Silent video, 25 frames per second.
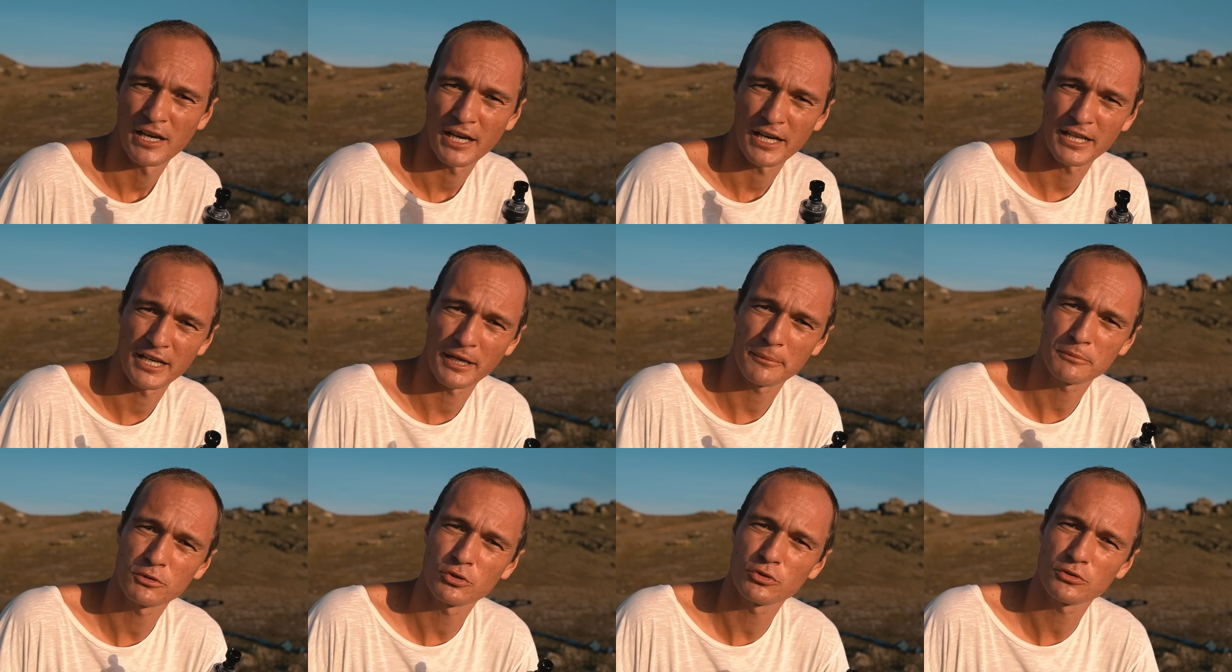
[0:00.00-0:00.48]

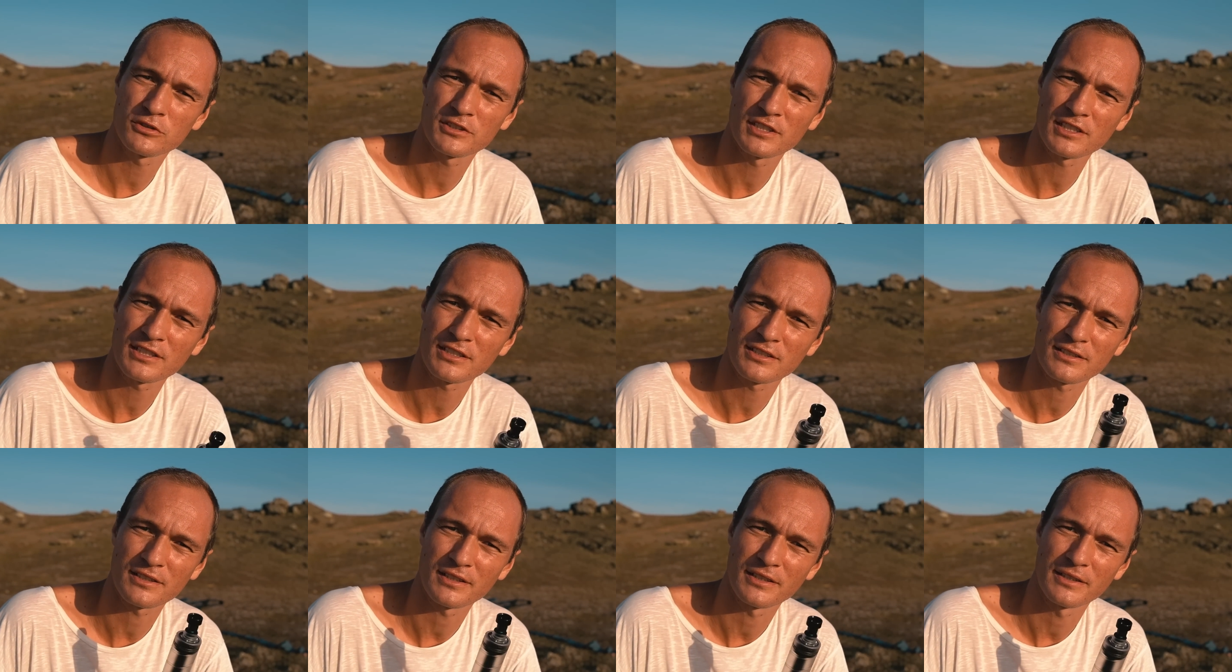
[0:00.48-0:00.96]
and I'm
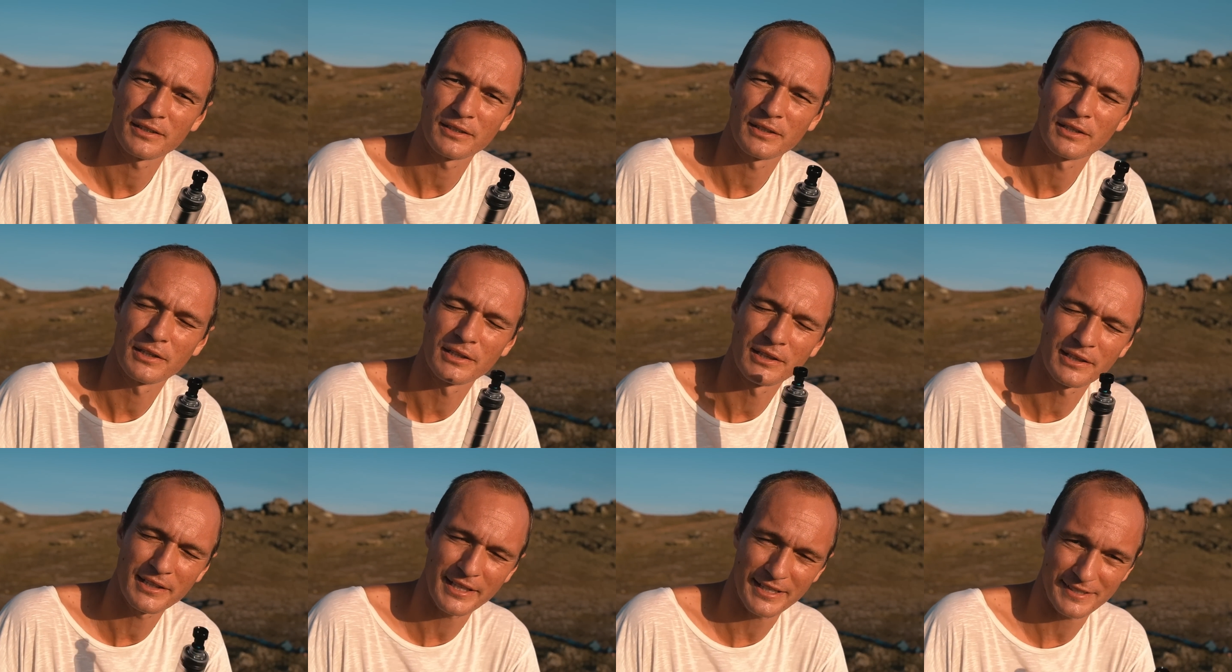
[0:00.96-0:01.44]
using
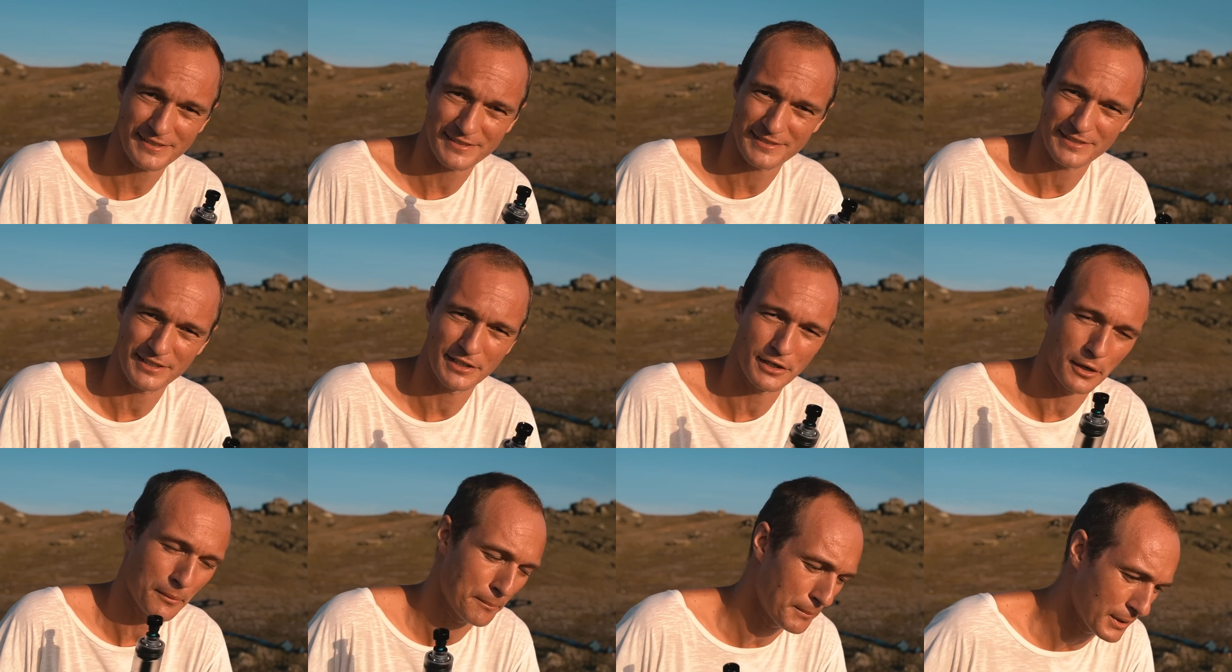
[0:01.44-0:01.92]
less
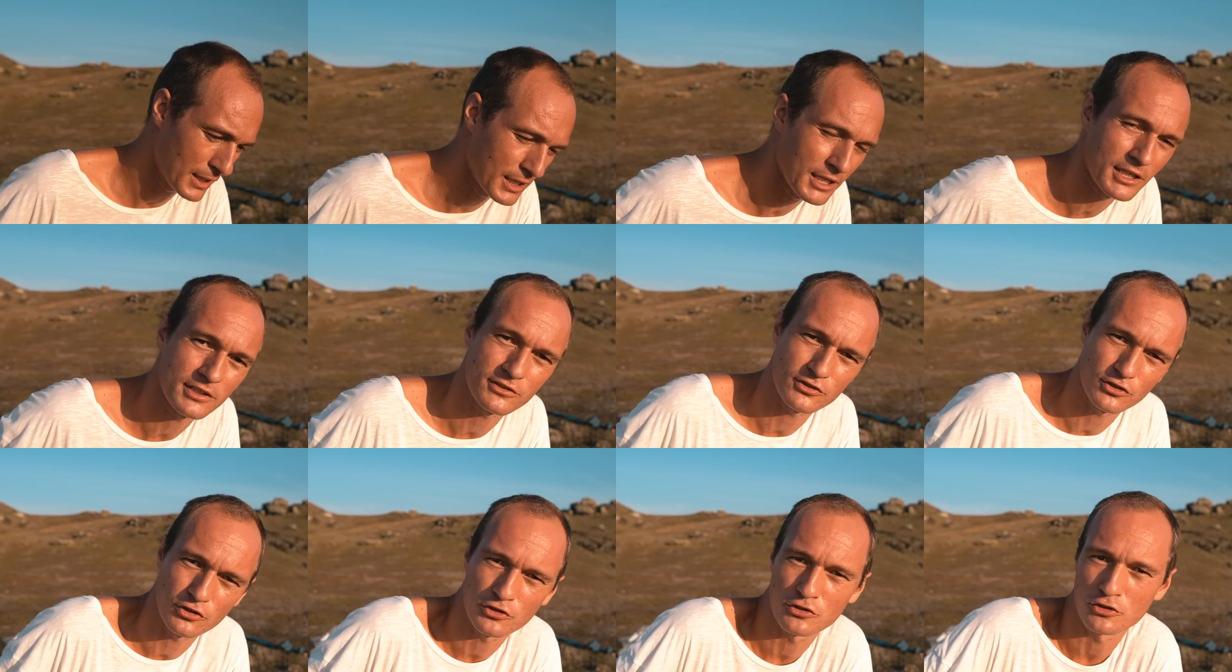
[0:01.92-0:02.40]
than a
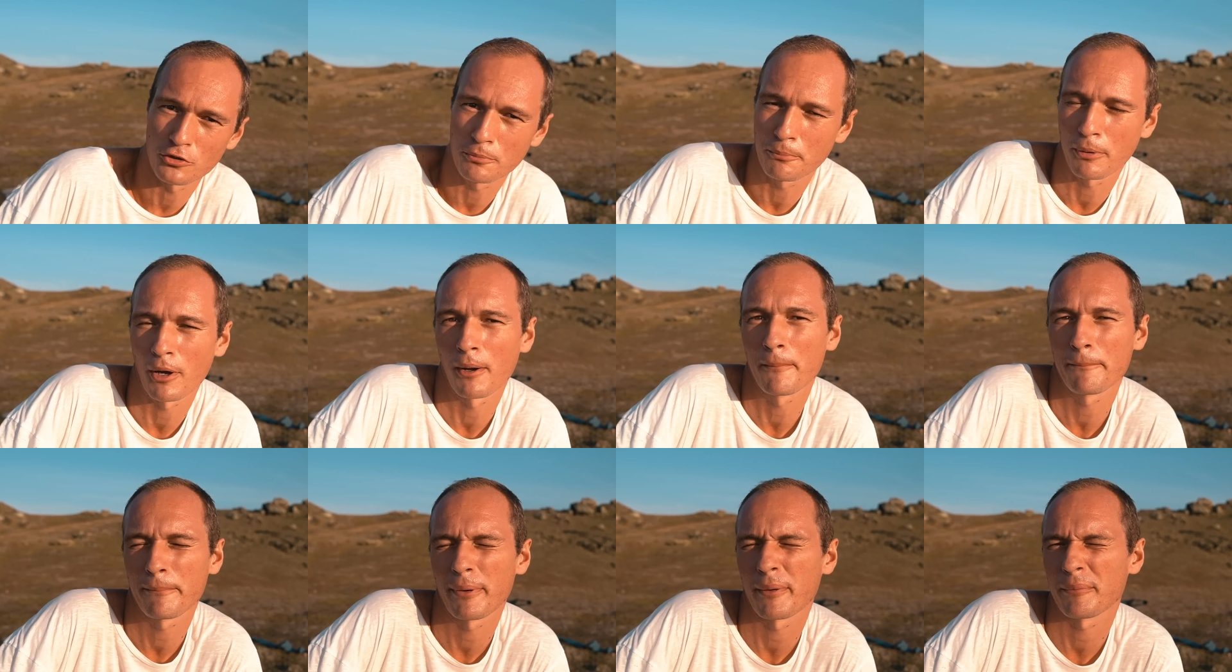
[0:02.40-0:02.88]
minute to
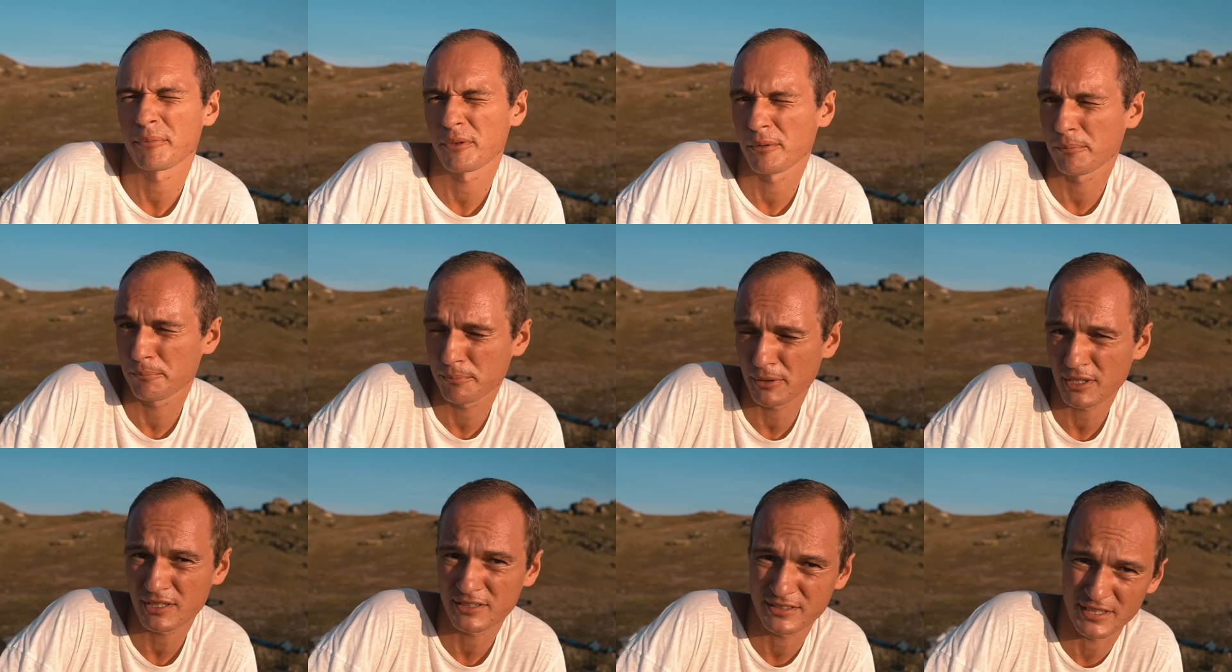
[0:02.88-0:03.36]
pump up the
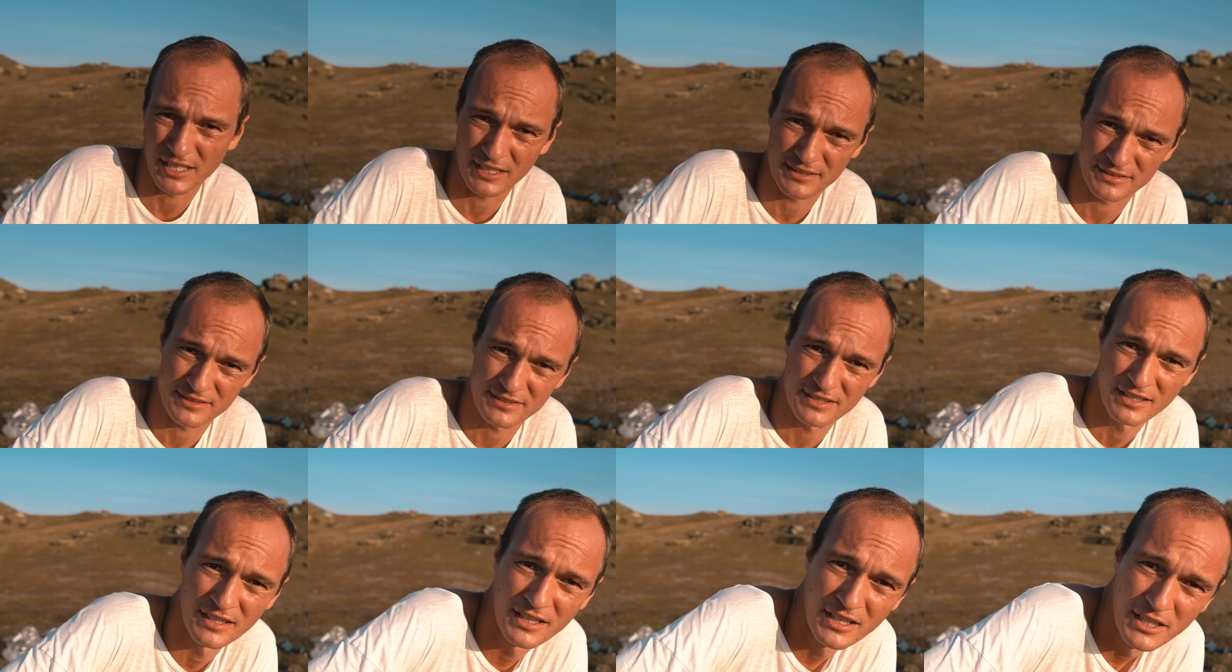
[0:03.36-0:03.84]
big
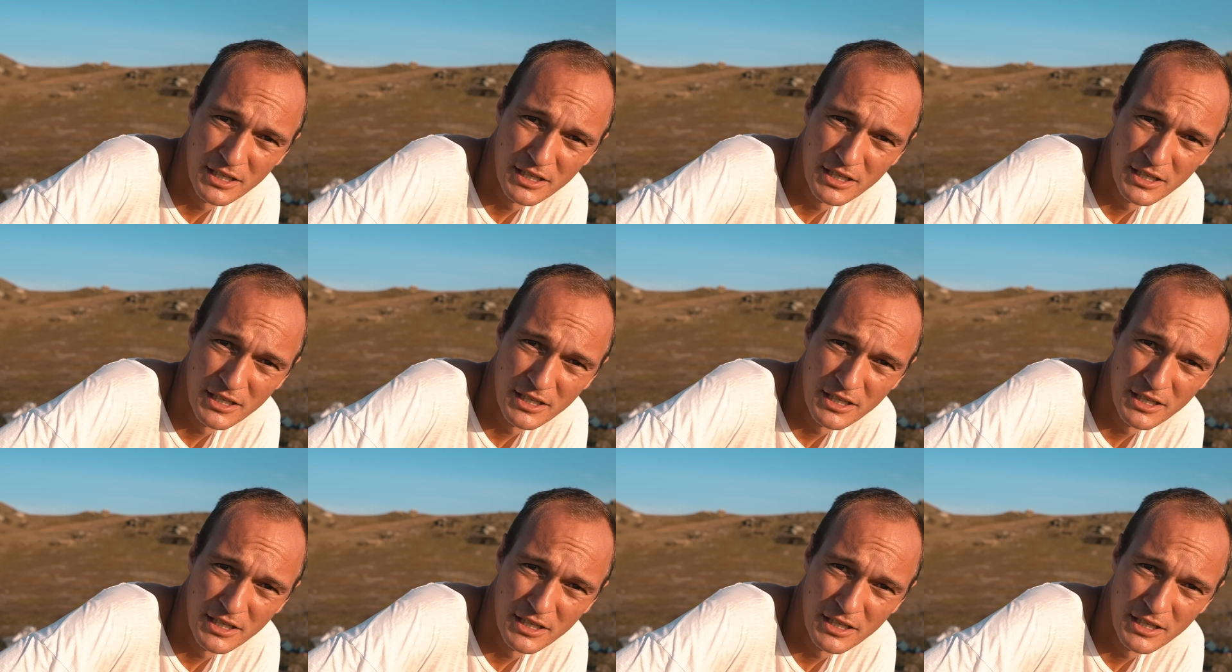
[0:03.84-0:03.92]
tent.